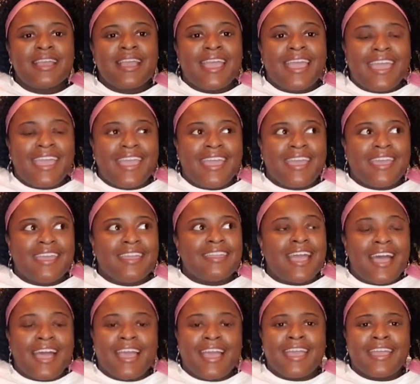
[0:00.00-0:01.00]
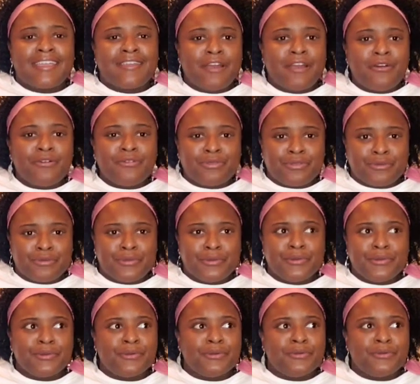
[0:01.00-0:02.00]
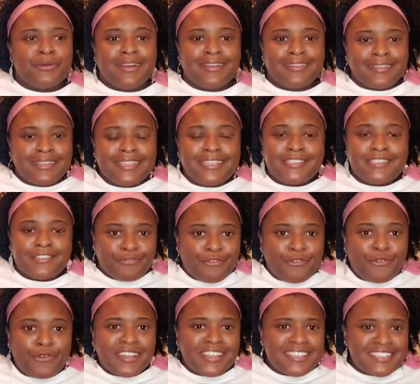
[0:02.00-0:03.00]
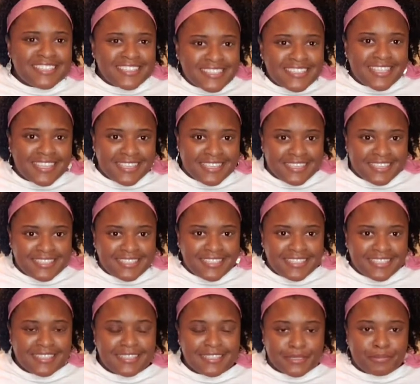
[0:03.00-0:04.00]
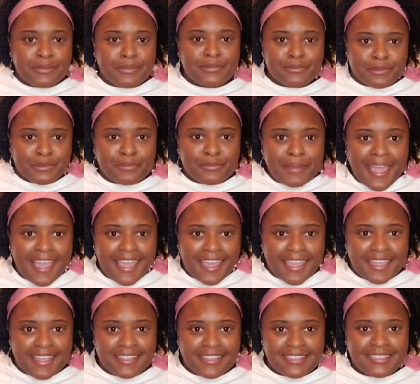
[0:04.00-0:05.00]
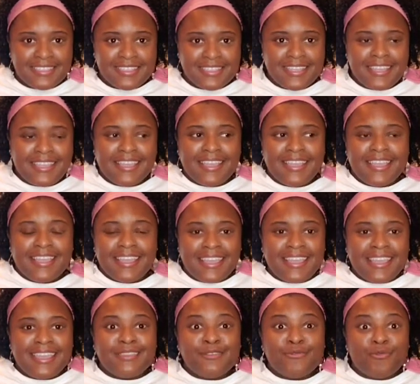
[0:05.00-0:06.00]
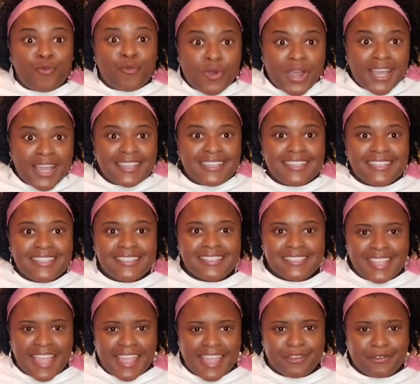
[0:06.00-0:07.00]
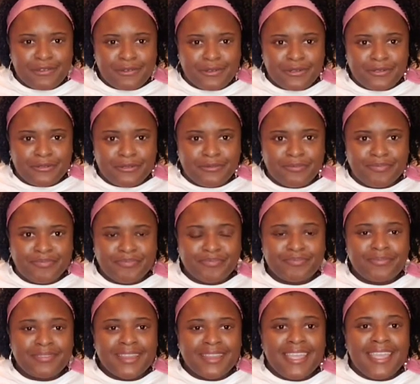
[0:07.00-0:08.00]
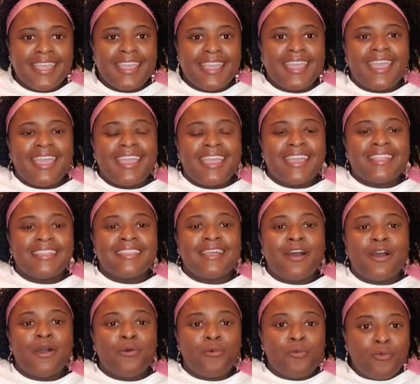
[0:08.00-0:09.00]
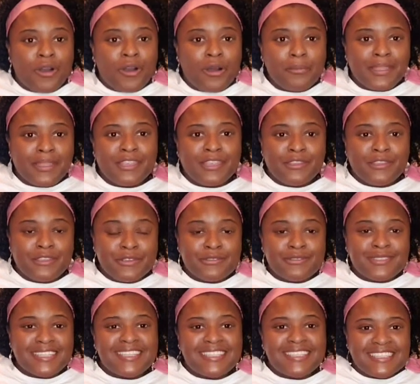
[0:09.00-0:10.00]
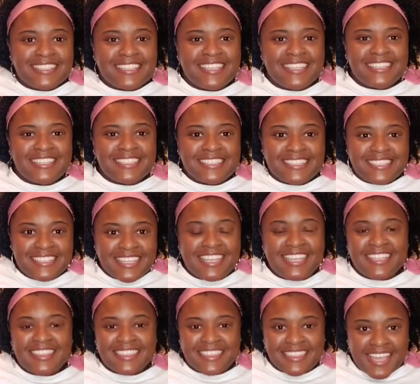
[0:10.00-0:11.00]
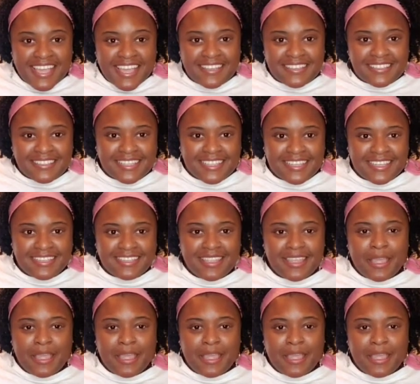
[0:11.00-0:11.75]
And I go through at least 46 disposable pads in one cycle. And a woman uses 16,000